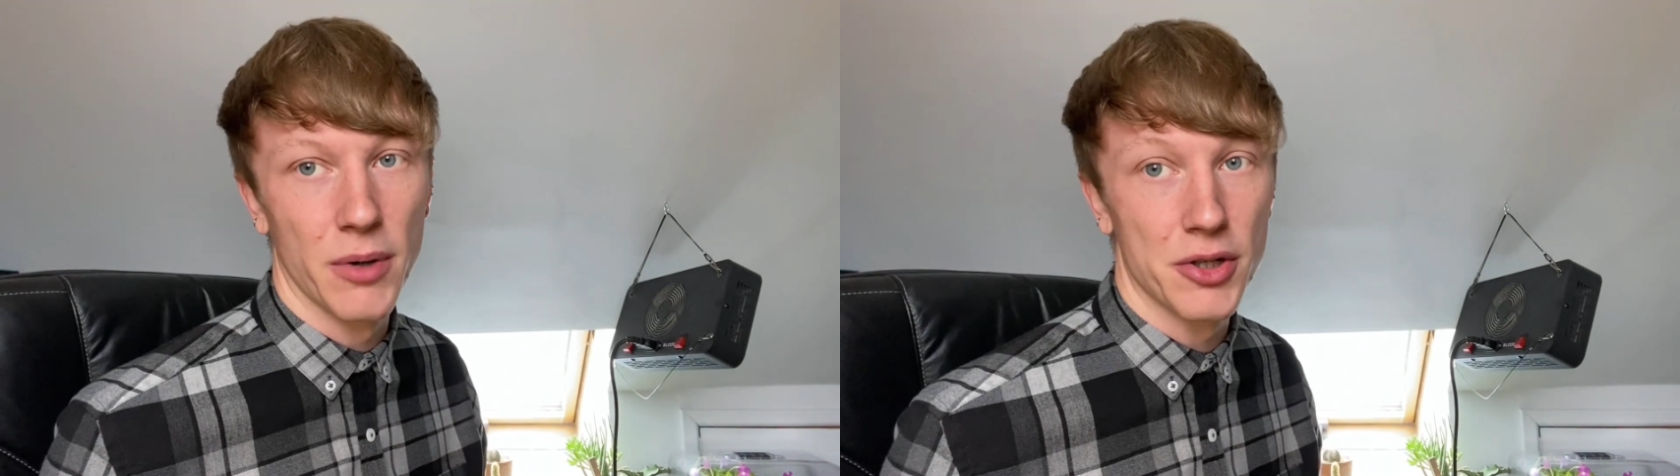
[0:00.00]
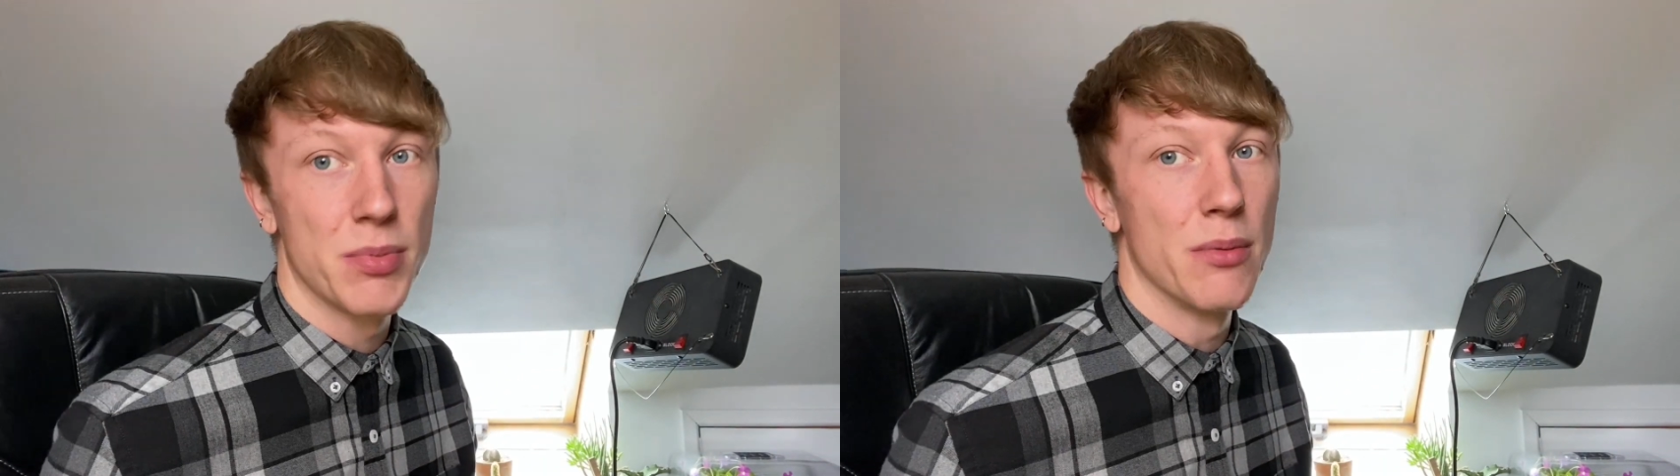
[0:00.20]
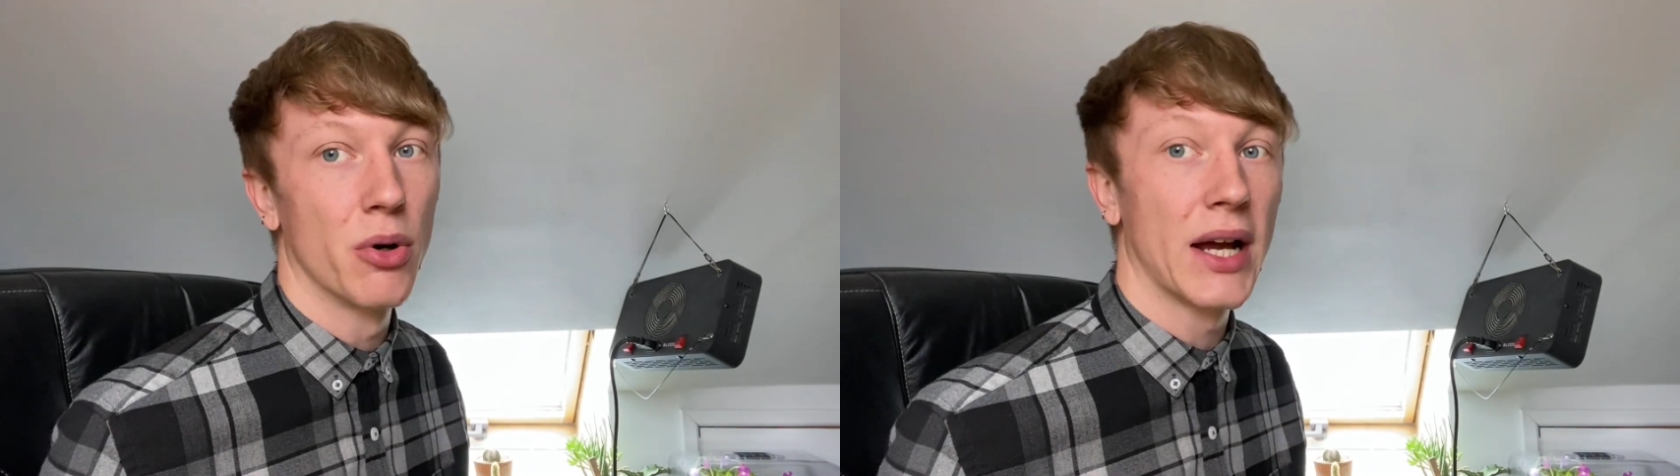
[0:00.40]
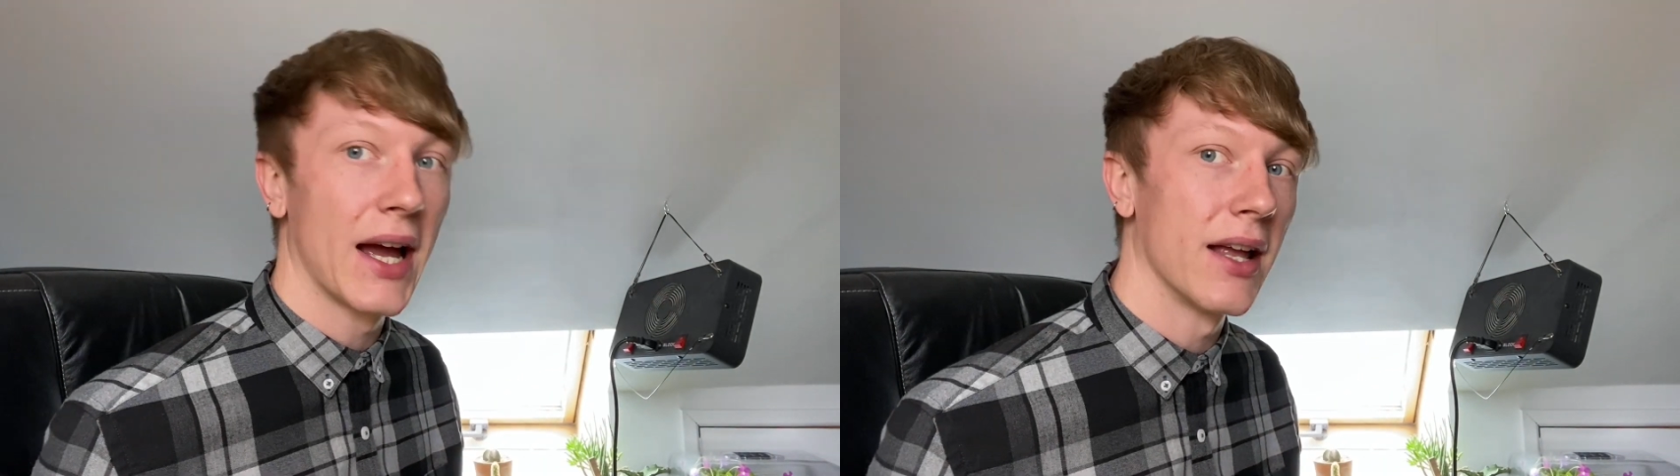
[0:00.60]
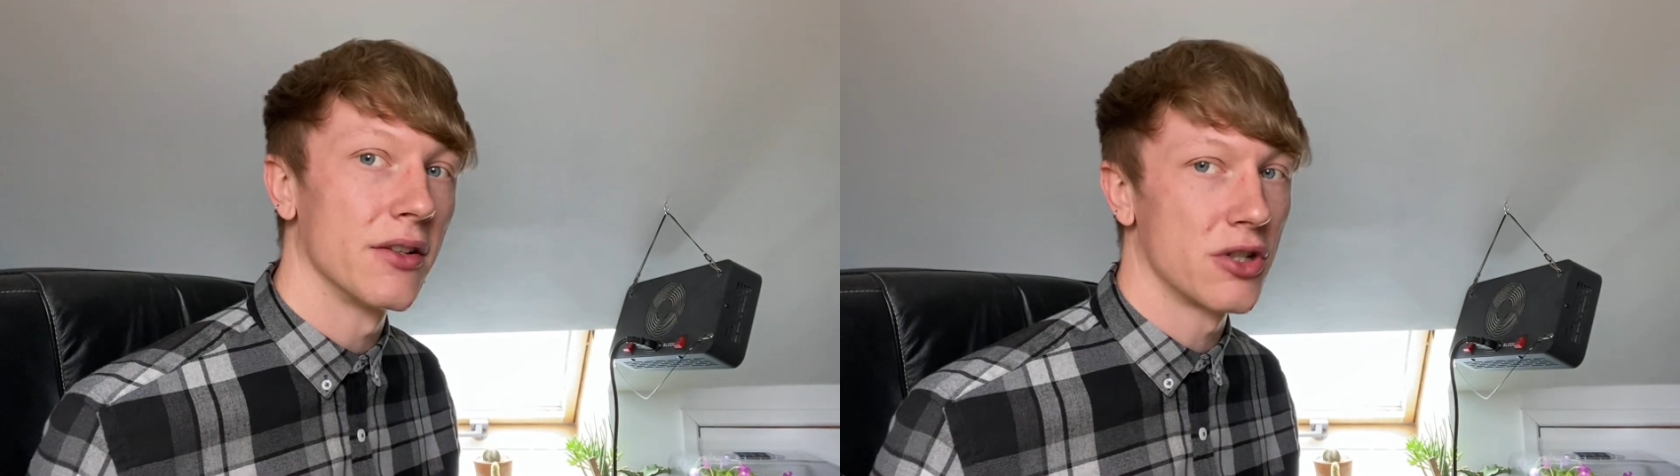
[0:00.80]
much people
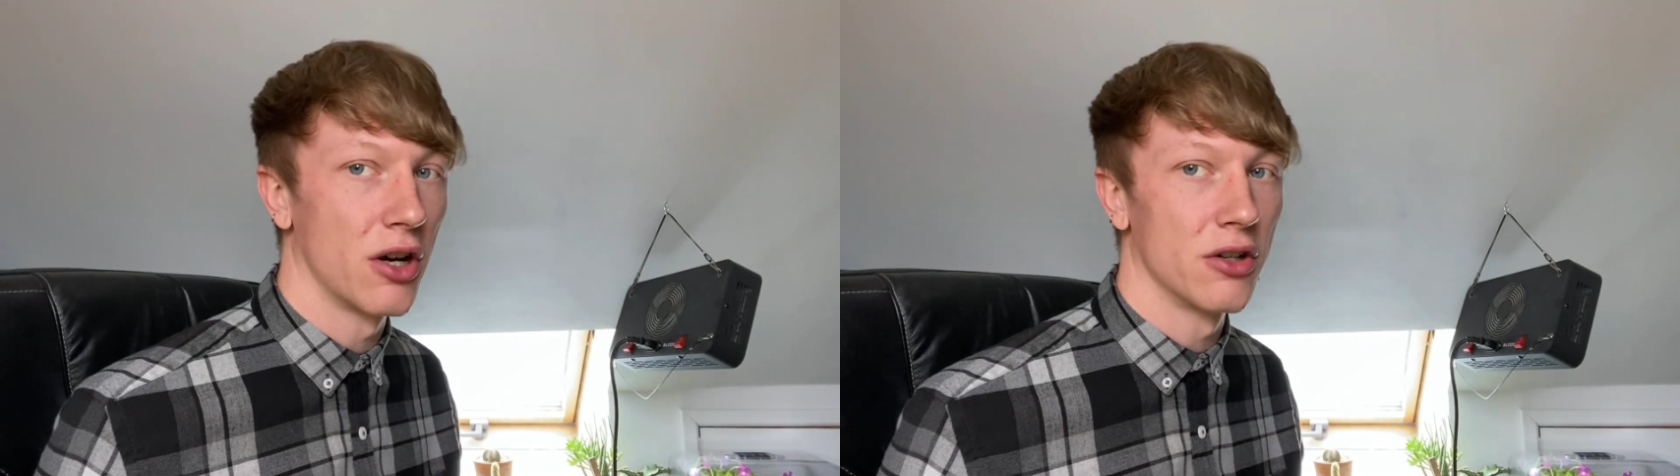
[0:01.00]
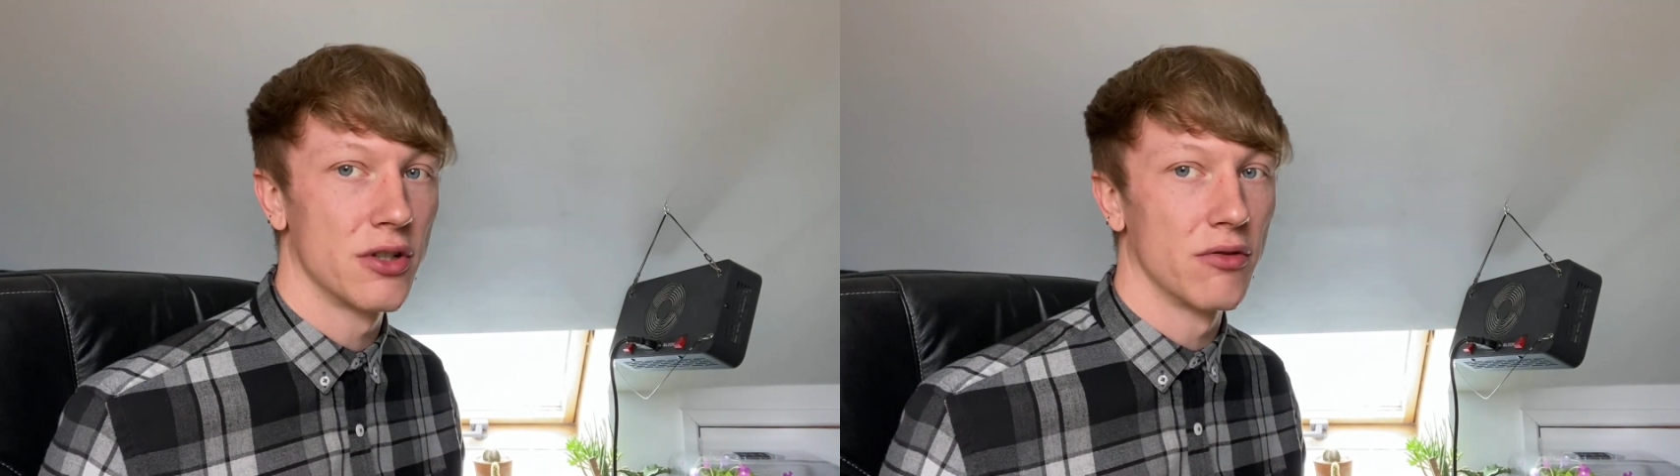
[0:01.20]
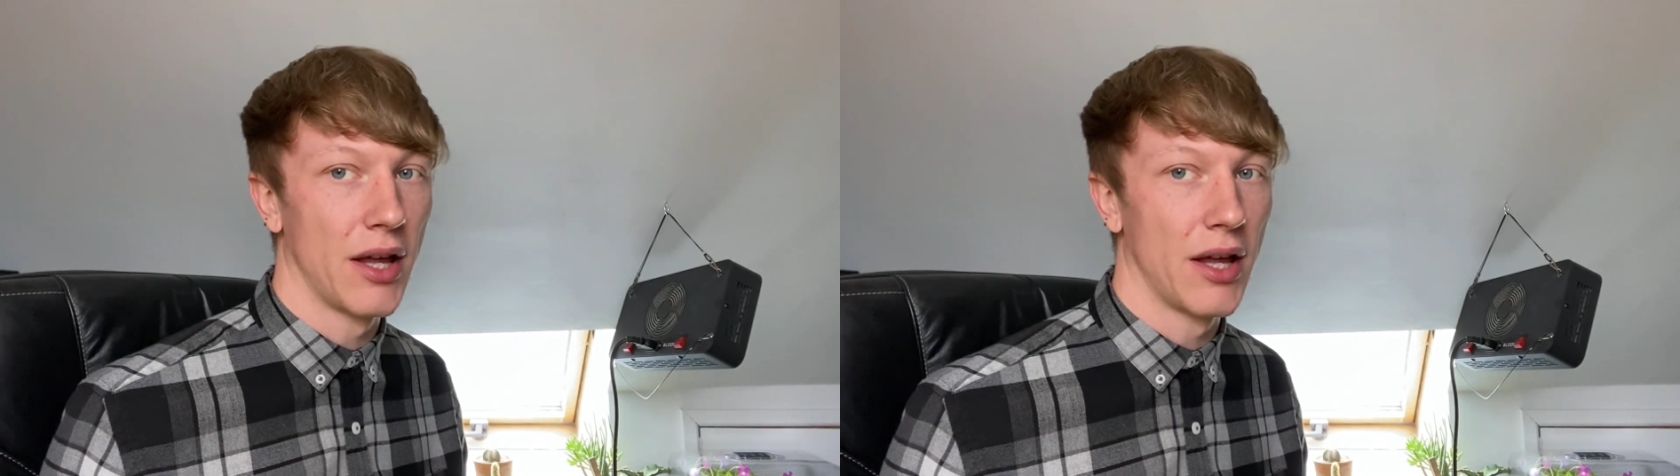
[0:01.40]
can charge